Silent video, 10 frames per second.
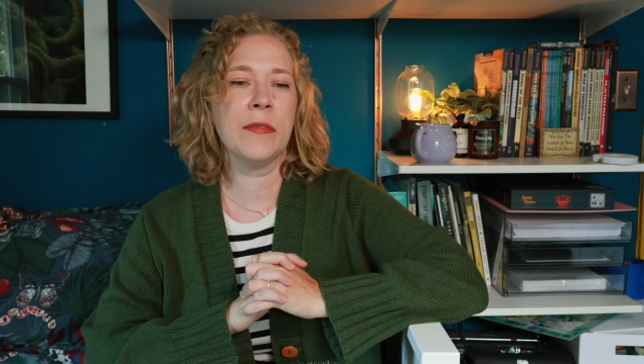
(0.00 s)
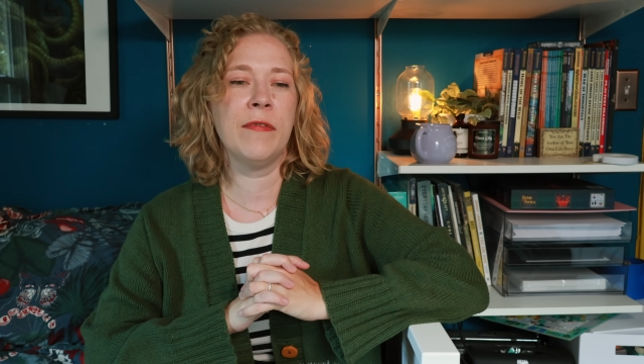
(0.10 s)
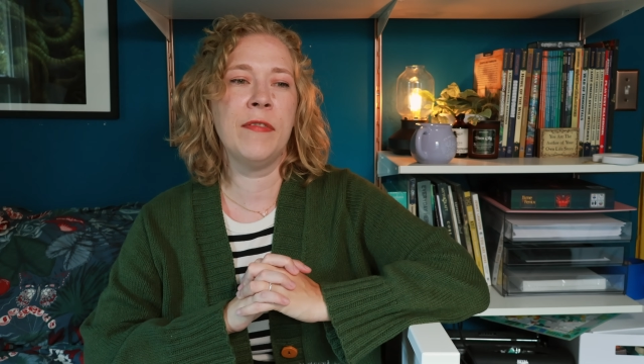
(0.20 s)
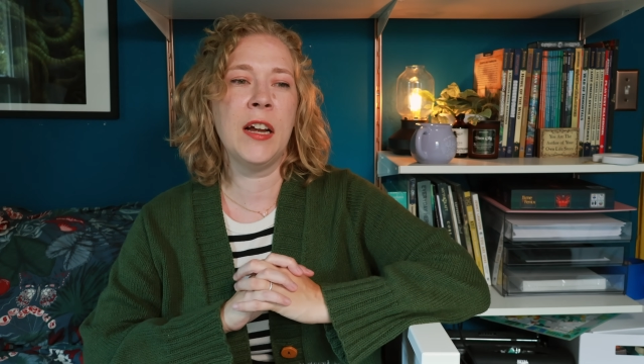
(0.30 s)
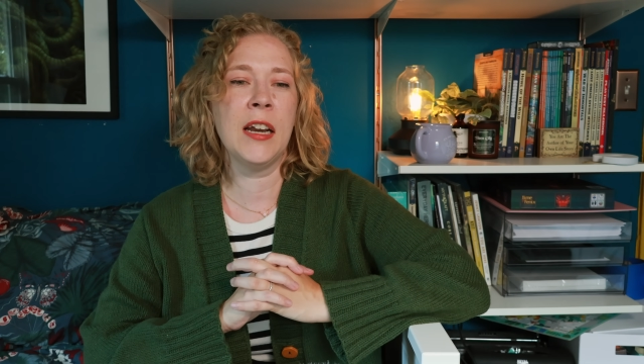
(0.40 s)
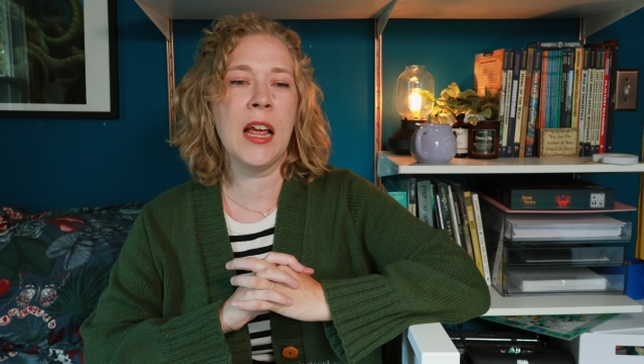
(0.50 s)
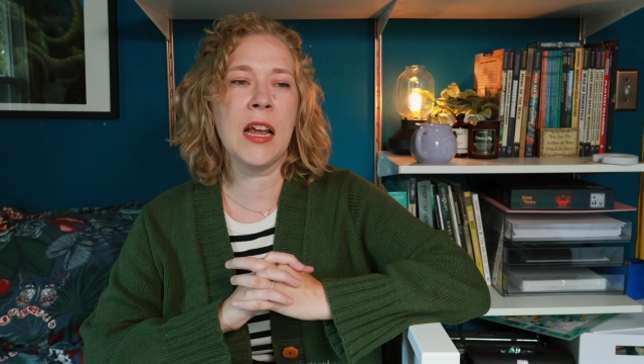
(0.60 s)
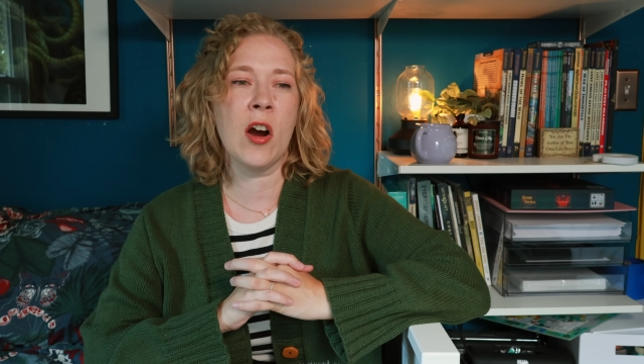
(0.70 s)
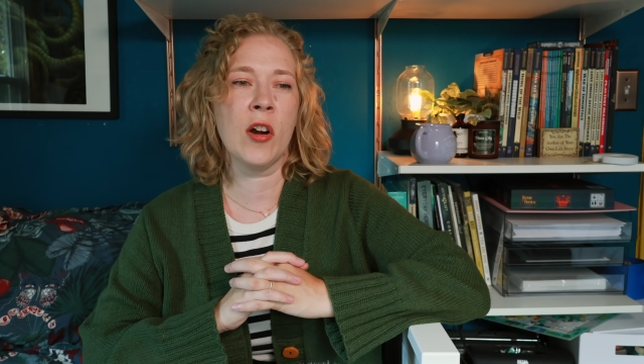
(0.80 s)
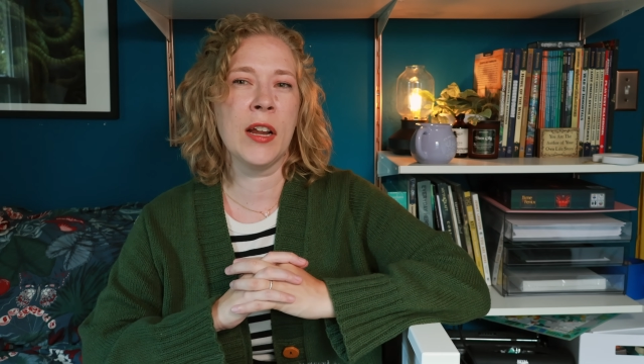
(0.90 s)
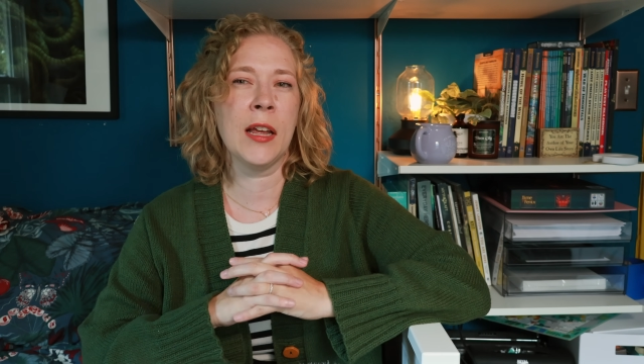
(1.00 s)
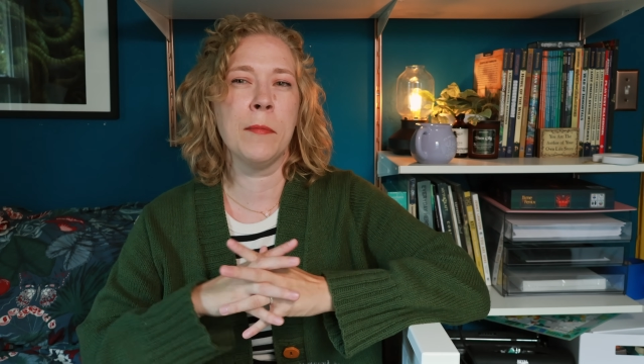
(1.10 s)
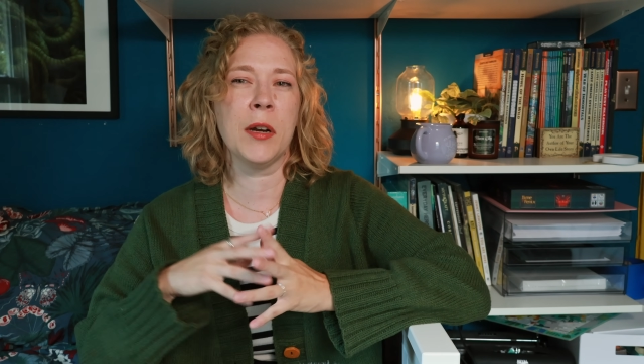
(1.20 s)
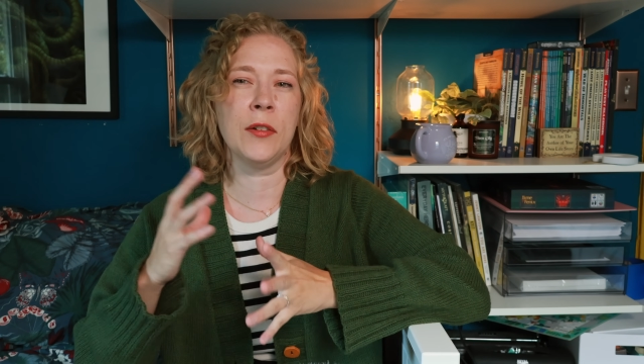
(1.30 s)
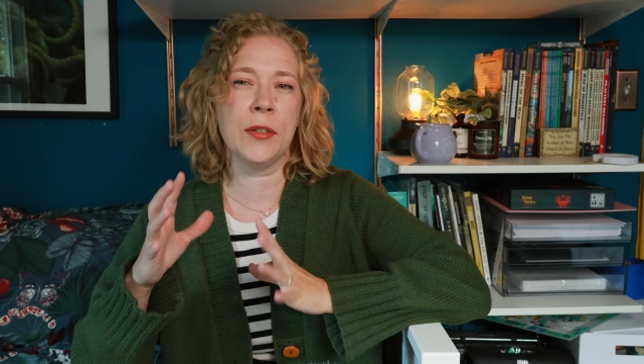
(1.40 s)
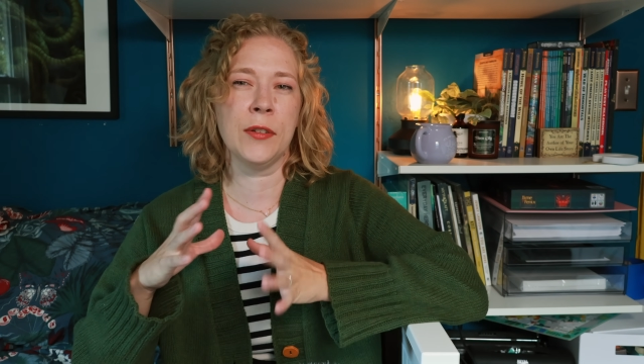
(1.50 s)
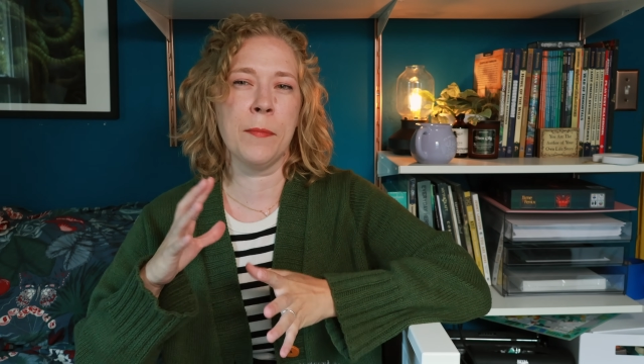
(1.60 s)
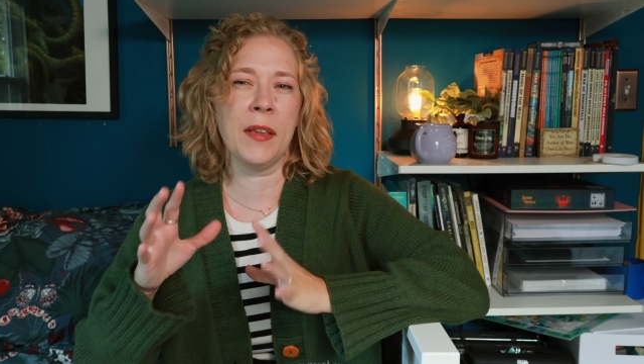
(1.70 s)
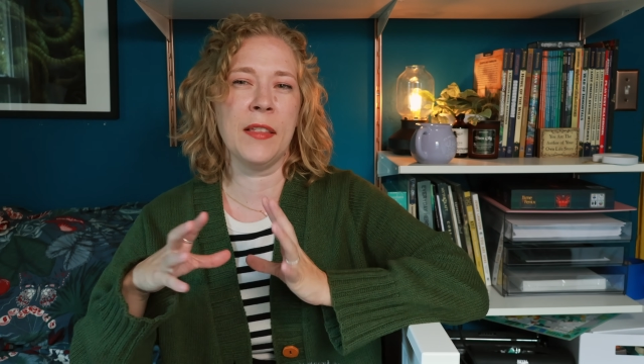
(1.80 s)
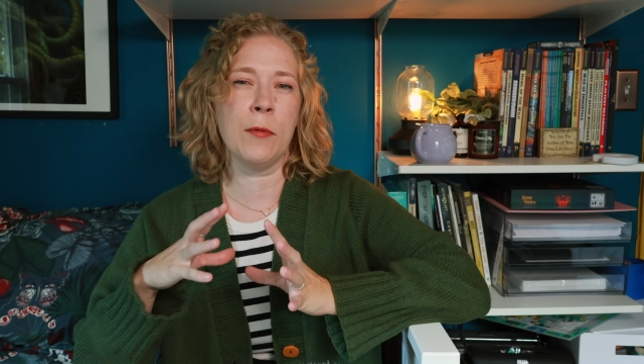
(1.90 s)
fun cardigan, but also
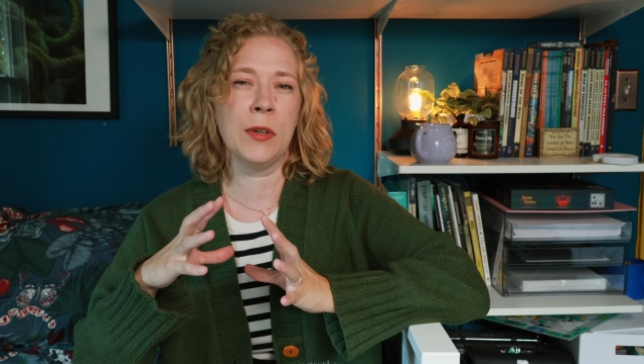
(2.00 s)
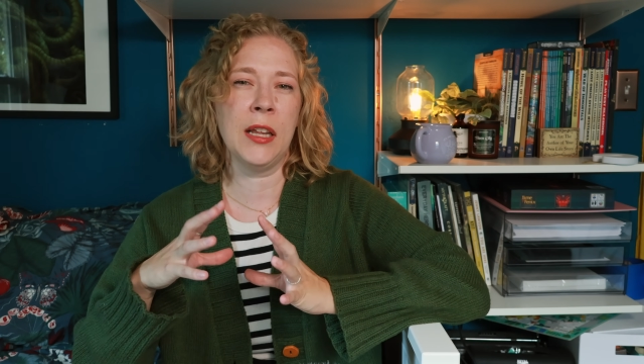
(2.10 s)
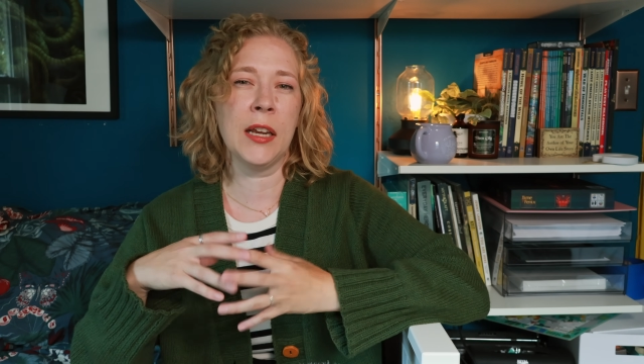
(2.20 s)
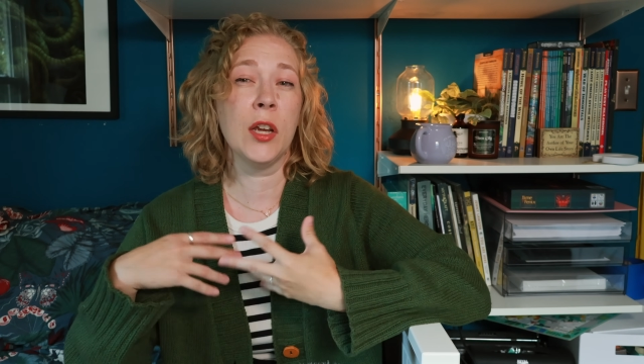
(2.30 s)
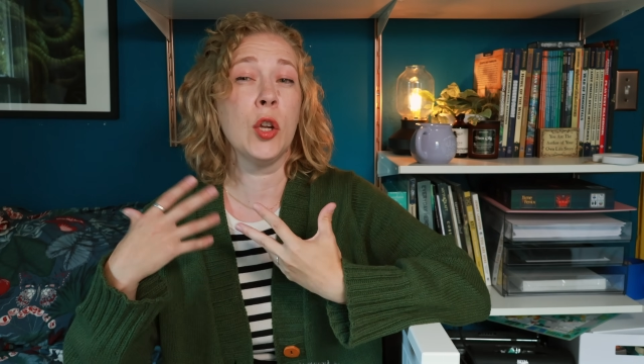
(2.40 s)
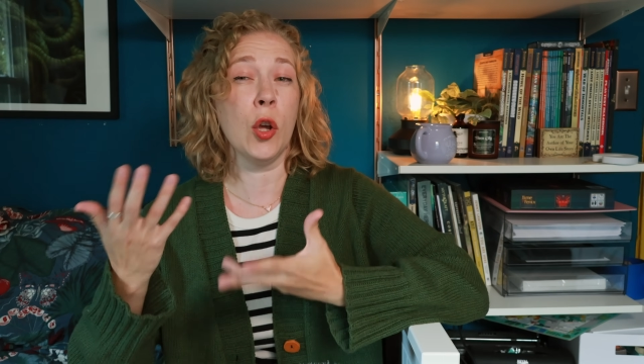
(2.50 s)
something that would, like,